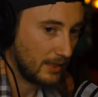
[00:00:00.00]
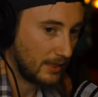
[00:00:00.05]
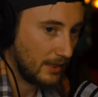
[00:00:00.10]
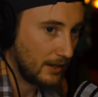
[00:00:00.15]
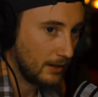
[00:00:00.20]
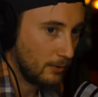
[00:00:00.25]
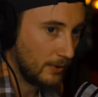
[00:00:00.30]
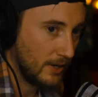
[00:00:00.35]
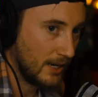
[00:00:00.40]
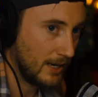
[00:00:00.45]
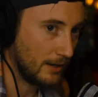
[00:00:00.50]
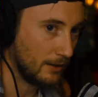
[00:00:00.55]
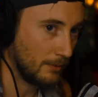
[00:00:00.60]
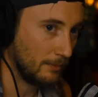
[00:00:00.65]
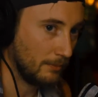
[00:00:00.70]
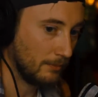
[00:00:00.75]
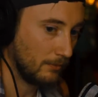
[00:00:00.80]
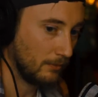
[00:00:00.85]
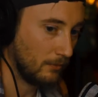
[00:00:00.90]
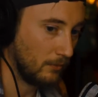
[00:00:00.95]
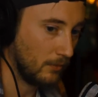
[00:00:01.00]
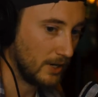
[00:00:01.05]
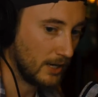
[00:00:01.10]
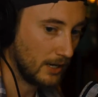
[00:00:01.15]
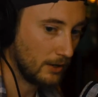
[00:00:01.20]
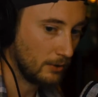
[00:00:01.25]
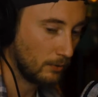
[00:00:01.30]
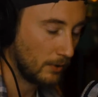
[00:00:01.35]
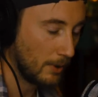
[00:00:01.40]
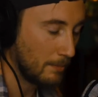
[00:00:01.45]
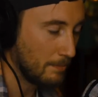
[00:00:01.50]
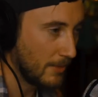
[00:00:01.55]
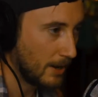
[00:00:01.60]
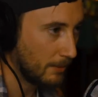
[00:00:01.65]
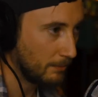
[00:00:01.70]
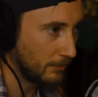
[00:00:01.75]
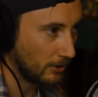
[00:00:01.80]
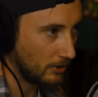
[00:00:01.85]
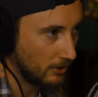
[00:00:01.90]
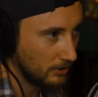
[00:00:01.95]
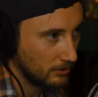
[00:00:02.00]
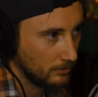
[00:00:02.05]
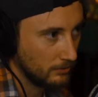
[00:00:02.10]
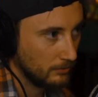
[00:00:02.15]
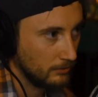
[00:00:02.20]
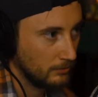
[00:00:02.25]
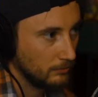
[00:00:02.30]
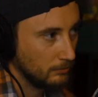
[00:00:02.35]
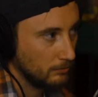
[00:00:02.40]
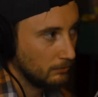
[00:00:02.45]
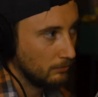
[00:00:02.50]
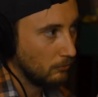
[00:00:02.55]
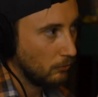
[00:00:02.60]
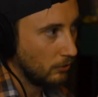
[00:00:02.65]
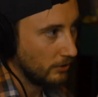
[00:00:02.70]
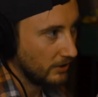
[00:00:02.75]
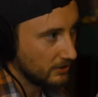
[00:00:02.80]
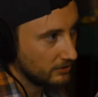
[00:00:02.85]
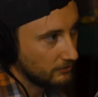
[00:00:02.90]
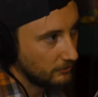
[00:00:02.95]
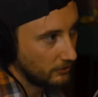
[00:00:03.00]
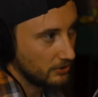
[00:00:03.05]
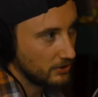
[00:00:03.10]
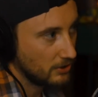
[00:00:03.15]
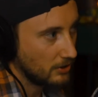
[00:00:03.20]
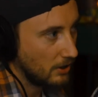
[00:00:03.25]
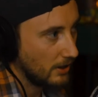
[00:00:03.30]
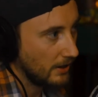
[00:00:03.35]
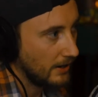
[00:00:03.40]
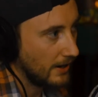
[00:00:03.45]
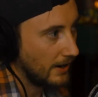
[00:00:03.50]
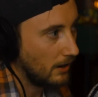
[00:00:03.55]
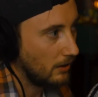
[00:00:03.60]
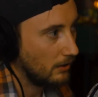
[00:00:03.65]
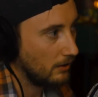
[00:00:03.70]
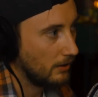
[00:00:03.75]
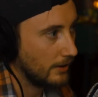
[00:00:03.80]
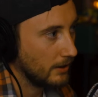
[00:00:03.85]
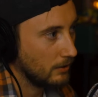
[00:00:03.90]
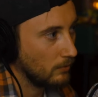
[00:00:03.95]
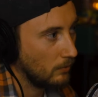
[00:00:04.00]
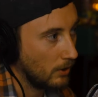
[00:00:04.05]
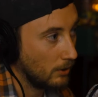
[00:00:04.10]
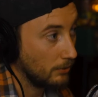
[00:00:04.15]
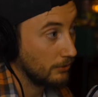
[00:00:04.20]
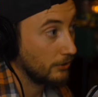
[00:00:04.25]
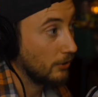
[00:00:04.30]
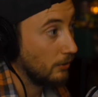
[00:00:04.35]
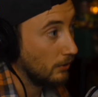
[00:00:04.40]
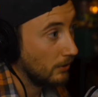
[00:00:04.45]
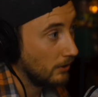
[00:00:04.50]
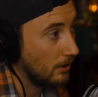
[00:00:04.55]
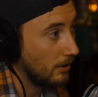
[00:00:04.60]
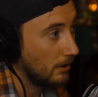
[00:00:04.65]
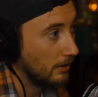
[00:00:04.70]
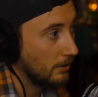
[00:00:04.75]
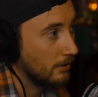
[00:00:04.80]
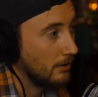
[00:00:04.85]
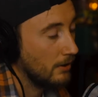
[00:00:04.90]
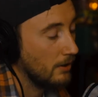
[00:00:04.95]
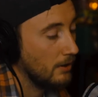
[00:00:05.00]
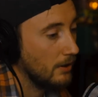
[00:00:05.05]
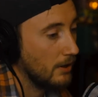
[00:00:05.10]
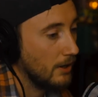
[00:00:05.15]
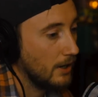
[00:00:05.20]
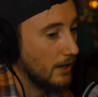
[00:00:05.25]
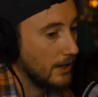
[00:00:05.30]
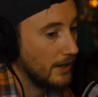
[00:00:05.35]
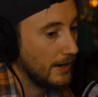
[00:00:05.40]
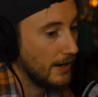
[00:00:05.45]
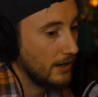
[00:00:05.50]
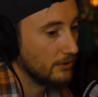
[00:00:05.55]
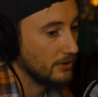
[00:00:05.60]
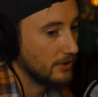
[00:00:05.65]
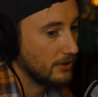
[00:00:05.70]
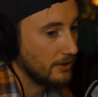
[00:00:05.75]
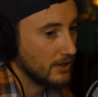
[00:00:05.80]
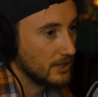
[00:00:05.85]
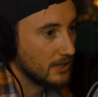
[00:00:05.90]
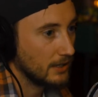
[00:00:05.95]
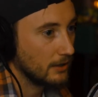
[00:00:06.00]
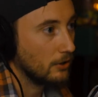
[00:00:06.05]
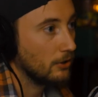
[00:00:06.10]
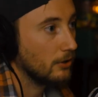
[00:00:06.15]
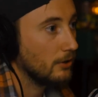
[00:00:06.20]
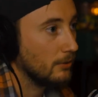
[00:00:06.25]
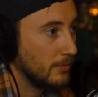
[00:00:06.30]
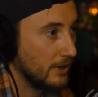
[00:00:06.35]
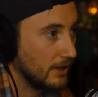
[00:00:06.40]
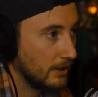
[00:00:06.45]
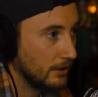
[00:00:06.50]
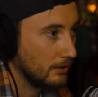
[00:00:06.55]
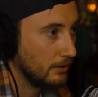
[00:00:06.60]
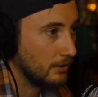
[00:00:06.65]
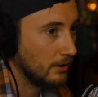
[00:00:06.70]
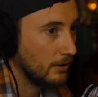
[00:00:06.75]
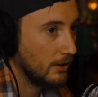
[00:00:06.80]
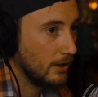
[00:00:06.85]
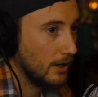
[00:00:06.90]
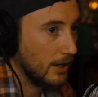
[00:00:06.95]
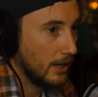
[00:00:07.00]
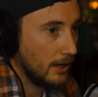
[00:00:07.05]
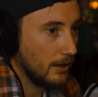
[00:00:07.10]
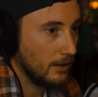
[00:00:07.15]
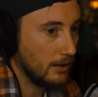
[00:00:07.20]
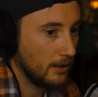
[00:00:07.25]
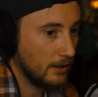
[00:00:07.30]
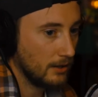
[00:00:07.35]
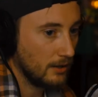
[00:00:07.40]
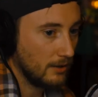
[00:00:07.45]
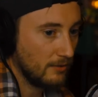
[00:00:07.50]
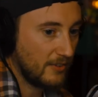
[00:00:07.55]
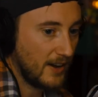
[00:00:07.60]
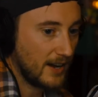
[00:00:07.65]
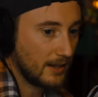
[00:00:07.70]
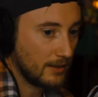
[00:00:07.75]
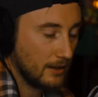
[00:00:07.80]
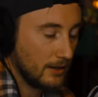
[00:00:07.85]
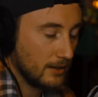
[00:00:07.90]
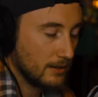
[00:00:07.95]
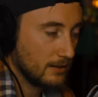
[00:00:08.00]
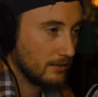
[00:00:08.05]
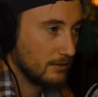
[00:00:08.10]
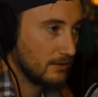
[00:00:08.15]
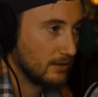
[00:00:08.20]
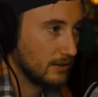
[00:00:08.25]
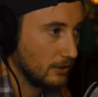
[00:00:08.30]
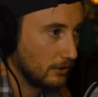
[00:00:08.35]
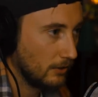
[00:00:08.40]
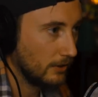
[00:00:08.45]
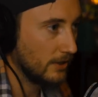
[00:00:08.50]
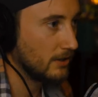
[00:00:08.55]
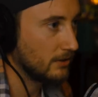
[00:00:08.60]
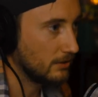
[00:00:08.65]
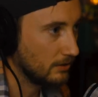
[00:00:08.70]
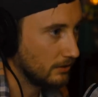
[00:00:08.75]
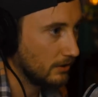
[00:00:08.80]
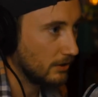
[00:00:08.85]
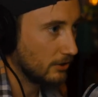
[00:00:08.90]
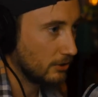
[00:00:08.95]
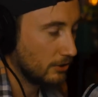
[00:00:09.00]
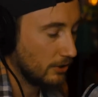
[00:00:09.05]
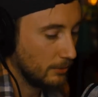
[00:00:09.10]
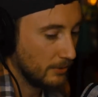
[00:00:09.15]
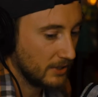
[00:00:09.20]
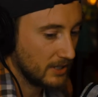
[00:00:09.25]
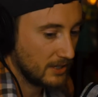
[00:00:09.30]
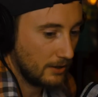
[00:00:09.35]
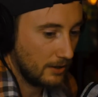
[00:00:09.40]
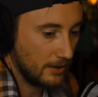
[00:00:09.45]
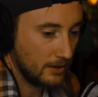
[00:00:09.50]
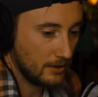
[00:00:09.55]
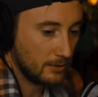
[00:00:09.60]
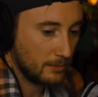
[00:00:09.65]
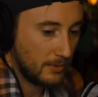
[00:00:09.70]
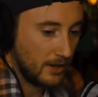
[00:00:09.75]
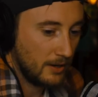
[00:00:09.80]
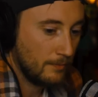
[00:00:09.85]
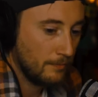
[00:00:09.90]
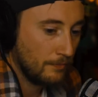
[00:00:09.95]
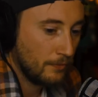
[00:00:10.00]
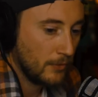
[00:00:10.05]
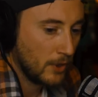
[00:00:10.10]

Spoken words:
think we need to remember when this first started out, like what was going on and how serious it could have been, and the fact that it still is extremely serious. But